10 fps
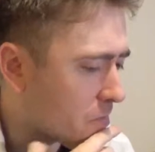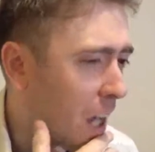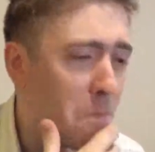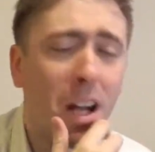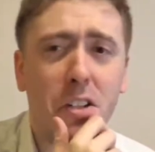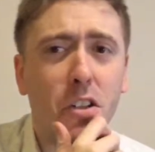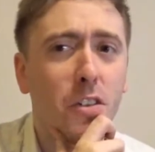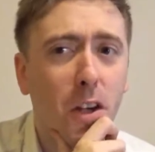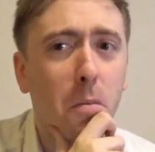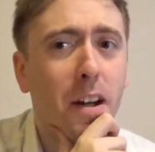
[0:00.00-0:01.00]
I'm not sure
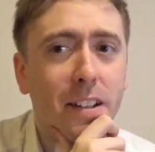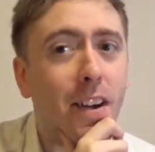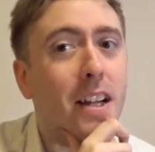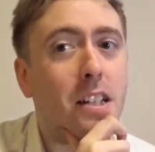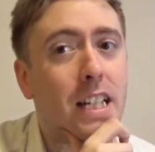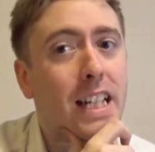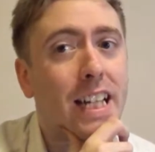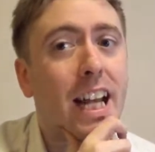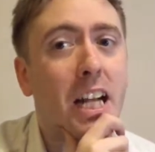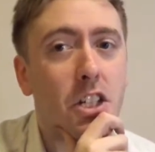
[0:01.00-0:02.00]
if I'll bother editing
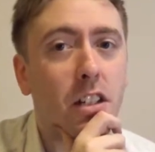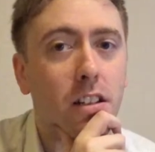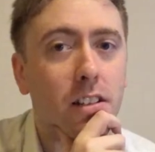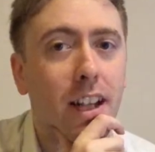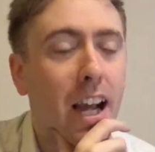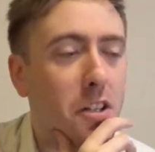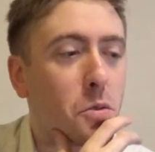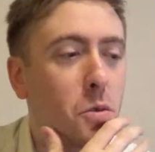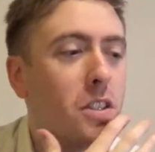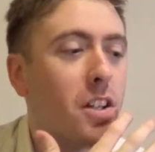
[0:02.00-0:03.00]
an
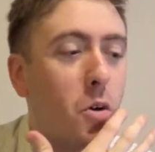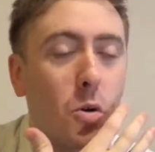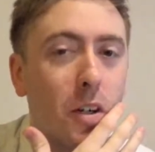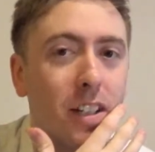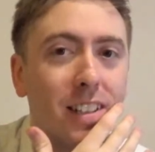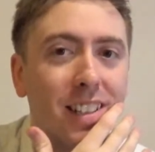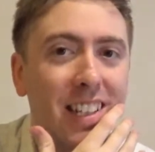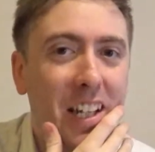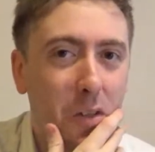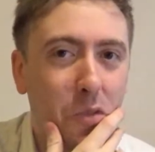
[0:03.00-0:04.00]
actual horn
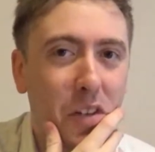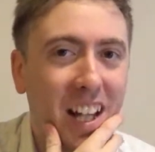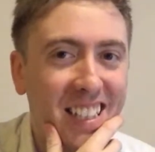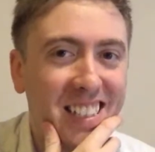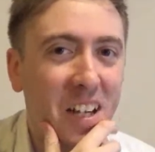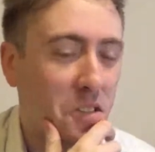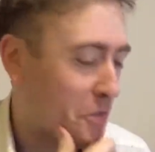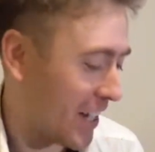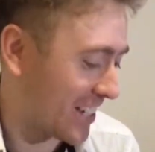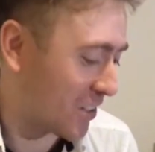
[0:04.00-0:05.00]
in for that sound
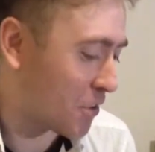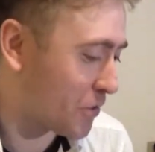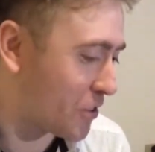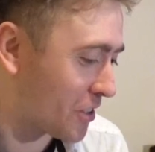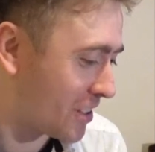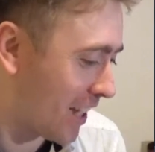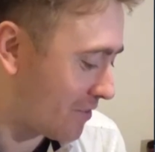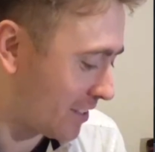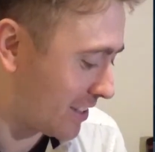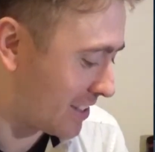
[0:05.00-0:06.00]
effect, or if you just have
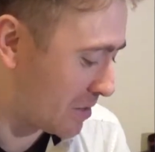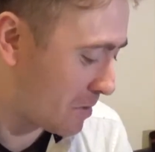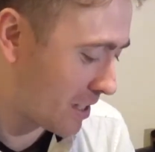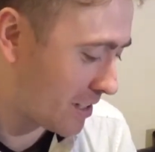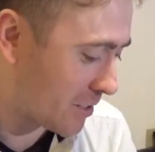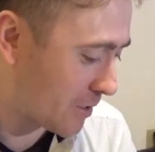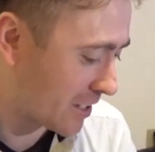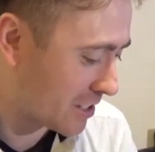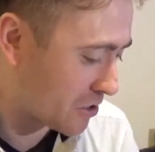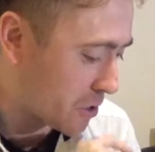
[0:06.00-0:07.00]
to listen to me doing
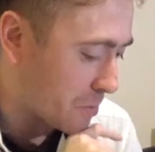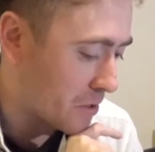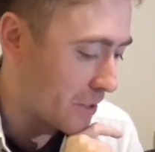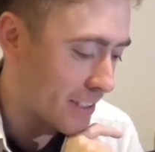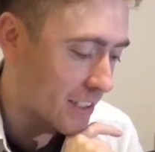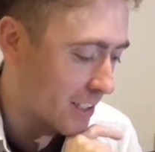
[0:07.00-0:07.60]
this stupid noise.